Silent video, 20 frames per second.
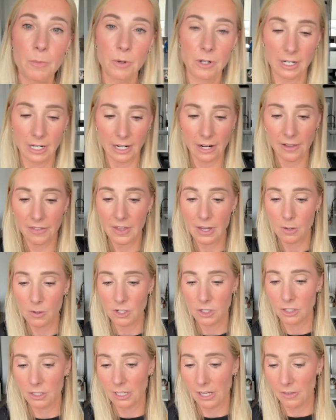important. I got that
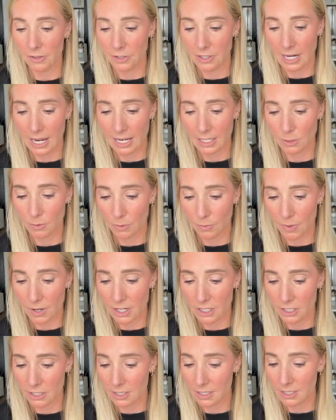question the other day, so I
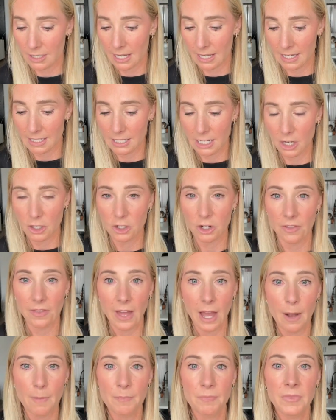wanted to just kind of touch on
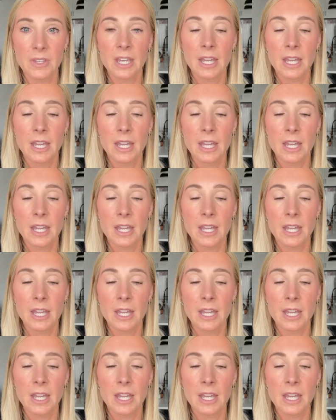that.